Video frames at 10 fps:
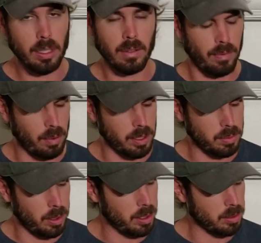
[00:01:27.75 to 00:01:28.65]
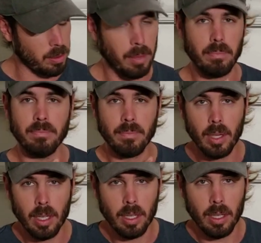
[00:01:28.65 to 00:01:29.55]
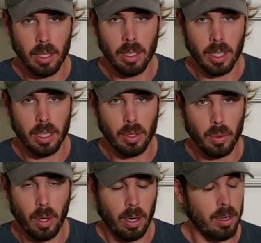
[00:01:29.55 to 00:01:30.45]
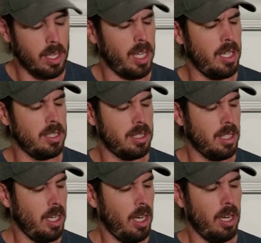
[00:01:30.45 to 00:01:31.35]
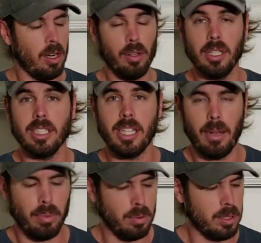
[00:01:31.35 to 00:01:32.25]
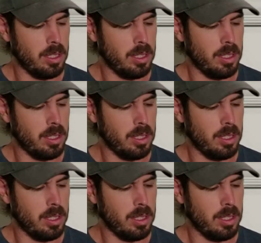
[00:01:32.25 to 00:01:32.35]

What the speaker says: look for as well is when I'm looking through a hard case are the staples.